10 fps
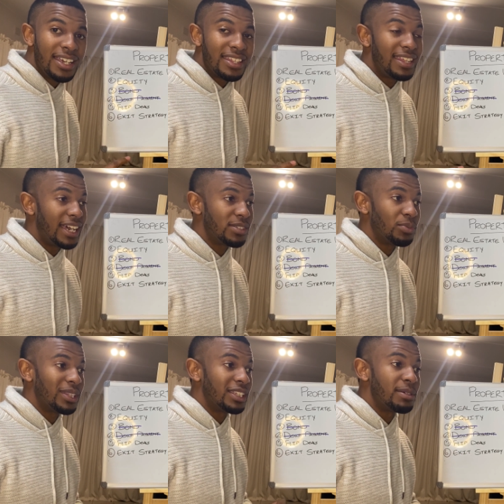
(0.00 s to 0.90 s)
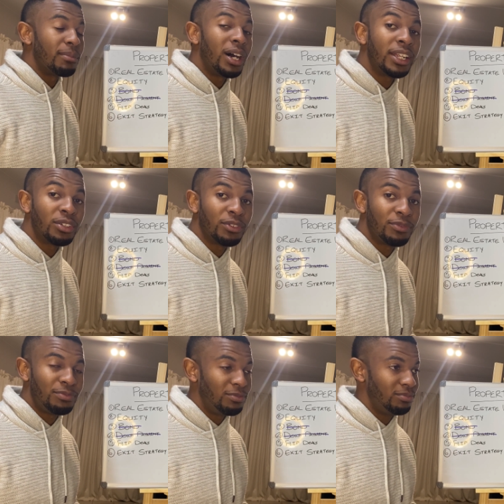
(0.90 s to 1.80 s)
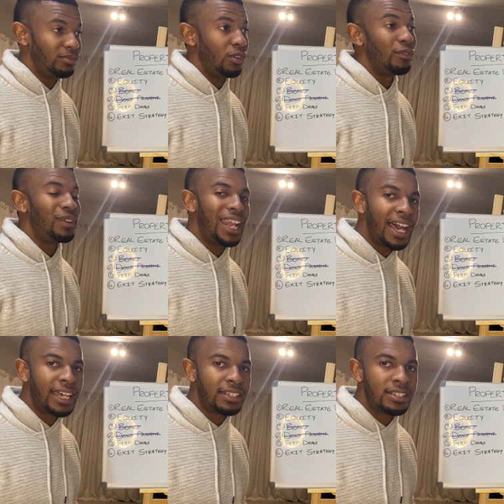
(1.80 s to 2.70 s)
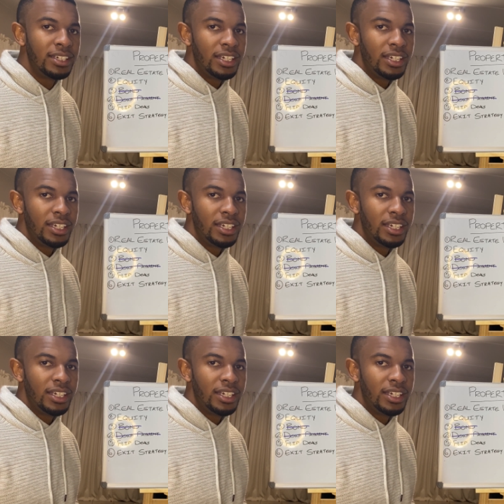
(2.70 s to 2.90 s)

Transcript: that with the demand of land,